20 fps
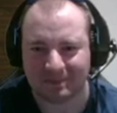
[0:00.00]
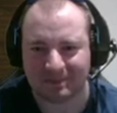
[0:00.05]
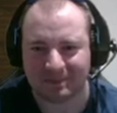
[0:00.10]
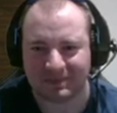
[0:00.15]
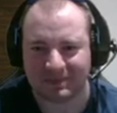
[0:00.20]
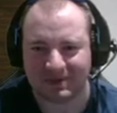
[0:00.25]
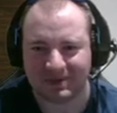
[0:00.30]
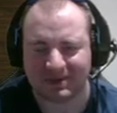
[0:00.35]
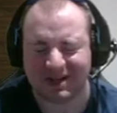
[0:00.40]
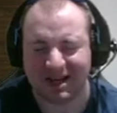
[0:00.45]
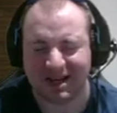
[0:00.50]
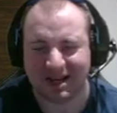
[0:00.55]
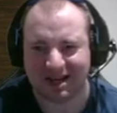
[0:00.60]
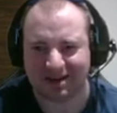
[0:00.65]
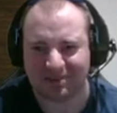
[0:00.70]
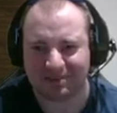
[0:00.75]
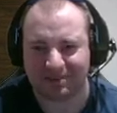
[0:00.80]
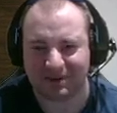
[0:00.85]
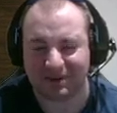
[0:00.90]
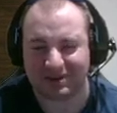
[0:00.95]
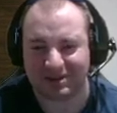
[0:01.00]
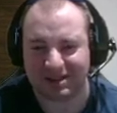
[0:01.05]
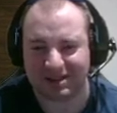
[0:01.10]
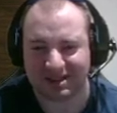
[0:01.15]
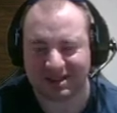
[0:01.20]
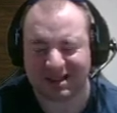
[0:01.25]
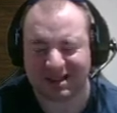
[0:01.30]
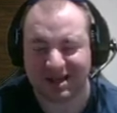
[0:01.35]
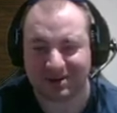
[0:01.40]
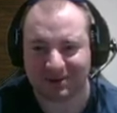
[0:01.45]
So there, because this
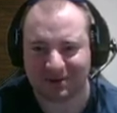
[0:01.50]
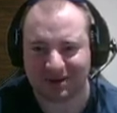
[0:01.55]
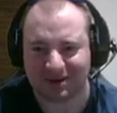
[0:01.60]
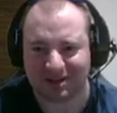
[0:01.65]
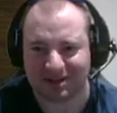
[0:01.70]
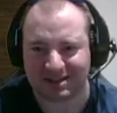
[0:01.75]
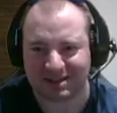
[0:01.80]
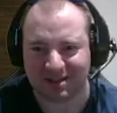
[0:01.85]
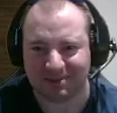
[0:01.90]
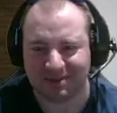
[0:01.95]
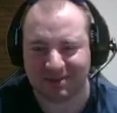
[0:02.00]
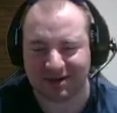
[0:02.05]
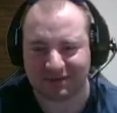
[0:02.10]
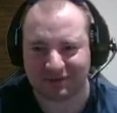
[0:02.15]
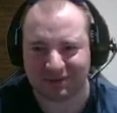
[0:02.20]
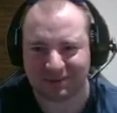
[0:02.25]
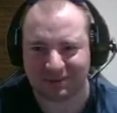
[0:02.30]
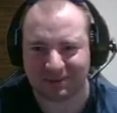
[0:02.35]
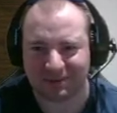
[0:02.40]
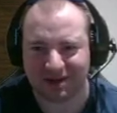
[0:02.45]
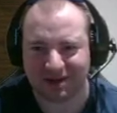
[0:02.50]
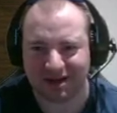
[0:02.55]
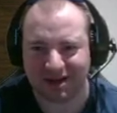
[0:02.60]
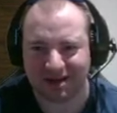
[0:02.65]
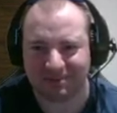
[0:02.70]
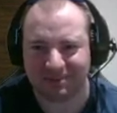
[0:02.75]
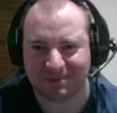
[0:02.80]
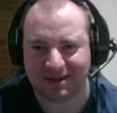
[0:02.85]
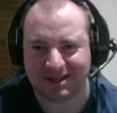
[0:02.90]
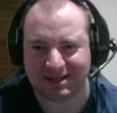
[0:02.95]
is now a colored gem level, it
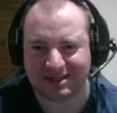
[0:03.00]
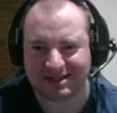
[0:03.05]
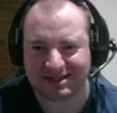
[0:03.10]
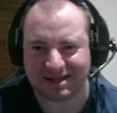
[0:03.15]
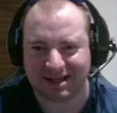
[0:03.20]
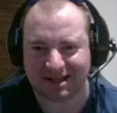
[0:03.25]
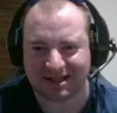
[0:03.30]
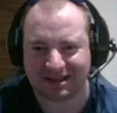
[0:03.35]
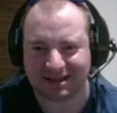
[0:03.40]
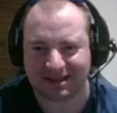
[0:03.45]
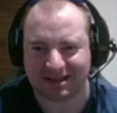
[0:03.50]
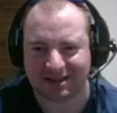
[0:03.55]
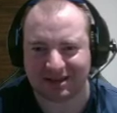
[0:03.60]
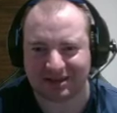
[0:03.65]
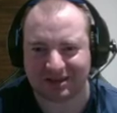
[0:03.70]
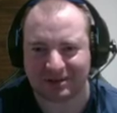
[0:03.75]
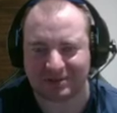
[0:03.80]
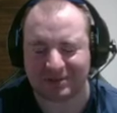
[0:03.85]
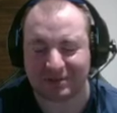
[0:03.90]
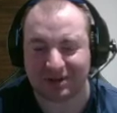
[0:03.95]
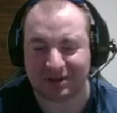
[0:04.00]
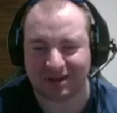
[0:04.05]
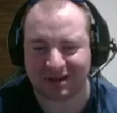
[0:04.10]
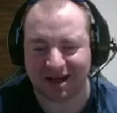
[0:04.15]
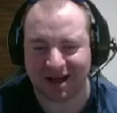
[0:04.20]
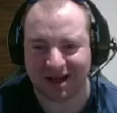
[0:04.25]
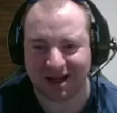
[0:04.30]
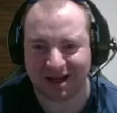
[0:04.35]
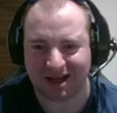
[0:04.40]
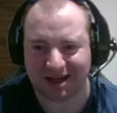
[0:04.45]
means I don't want to
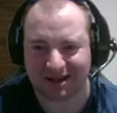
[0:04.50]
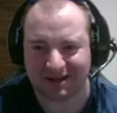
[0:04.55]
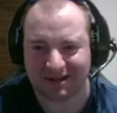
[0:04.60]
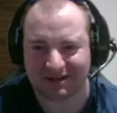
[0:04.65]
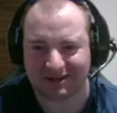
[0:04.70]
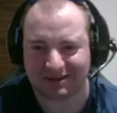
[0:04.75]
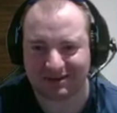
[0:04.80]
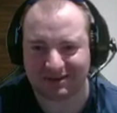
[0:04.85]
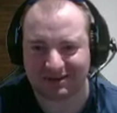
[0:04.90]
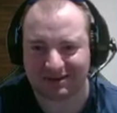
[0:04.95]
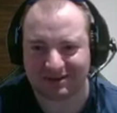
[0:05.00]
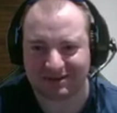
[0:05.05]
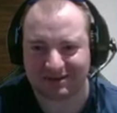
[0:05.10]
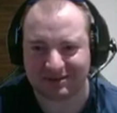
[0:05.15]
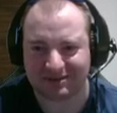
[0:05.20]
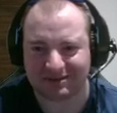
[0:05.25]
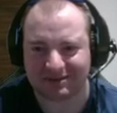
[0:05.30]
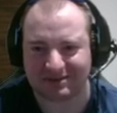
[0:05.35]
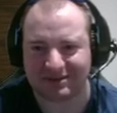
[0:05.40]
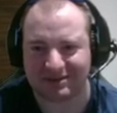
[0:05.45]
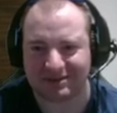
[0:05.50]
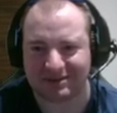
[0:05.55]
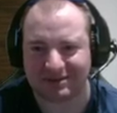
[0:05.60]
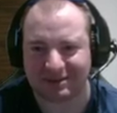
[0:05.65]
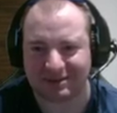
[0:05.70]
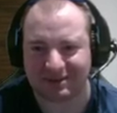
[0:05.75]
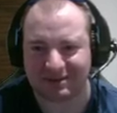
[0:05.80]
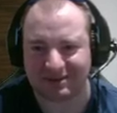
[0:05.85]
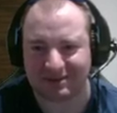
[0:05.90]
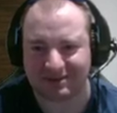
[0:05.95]
die.
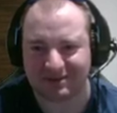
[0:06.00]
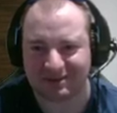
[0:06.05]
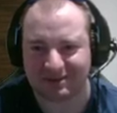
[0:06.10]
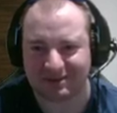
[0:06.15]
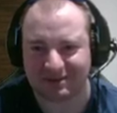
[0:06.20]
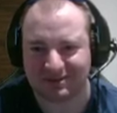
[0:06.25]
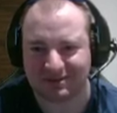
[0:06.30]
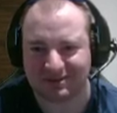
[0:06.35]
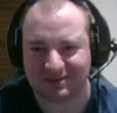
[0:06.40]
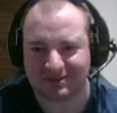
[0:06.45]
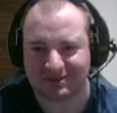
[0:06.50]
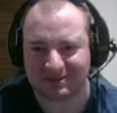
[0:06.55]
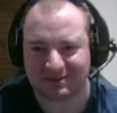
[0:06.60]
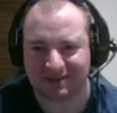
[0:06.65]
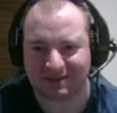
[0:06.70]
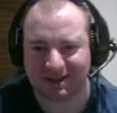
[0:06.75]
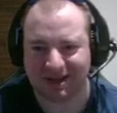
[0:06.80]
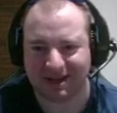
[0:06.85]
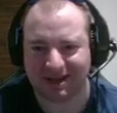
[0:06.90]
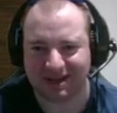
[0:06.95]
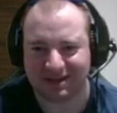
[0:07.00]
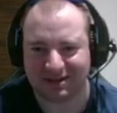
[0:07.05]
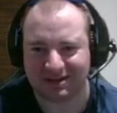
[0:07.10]
So, yeah.